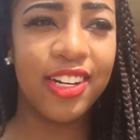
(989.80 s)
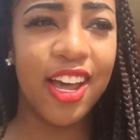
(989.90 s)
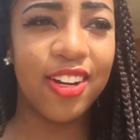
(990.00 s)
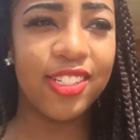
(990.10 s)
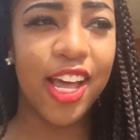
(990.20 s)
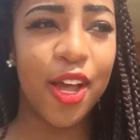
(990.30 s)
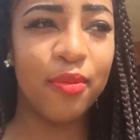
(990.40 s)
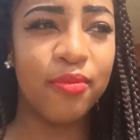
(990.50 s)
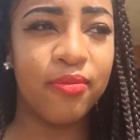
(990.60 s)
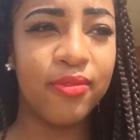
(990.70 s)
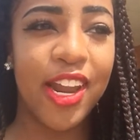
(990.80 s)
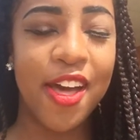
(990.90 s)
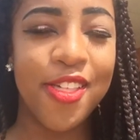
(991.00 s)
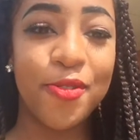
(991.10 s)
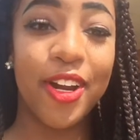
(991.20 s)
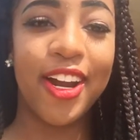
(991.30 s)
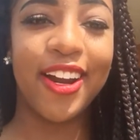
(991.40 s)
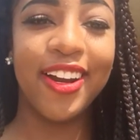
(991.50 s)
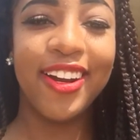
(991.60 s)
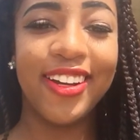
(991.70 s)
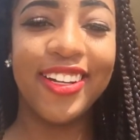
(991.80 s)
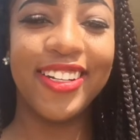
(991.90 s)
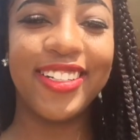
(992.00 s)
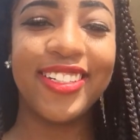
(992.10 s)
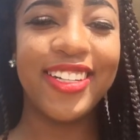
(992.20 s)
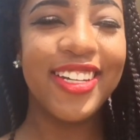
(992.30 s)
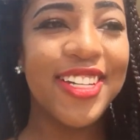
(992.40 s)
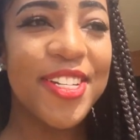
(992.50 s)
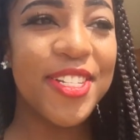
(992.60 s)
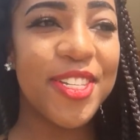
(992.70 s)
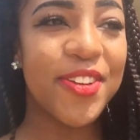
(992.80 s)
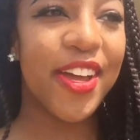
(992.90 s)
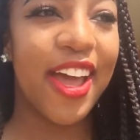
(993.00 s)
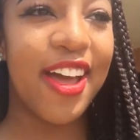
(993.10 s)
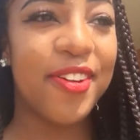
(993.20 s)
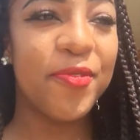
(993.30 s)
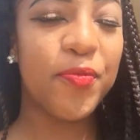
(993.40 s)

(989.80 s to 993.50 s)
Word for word: not on time now that we're here. So yeah.